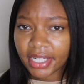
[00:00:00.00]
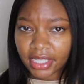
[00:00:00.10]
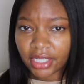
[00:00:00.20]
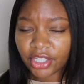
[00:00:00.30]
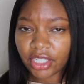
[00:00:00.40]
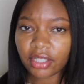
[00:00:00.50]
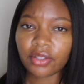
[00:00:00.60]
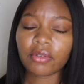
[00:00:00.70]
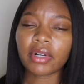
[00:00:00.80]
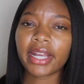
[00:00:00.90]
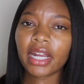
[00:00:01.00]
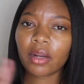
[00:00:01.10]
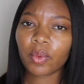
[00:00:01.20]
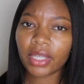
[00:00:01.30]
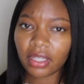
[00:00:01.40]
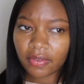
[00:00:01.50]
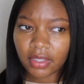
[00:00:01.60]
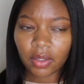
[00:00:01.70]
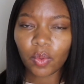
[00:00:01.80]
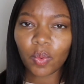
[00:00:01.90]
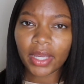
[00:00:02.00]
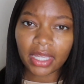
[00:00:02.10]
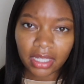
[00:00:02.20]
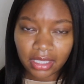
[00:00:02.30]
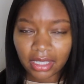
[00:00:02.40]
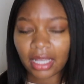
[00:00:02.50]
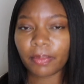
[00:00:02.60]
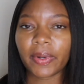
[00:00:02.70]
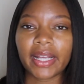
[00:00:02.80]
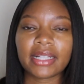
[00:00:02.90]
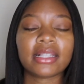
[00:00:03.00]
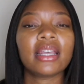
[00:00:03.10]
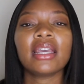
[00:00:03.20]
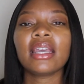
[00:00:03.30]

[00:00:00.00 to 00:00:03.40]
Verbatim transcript: extensions or hair weaves, wigs, and braids.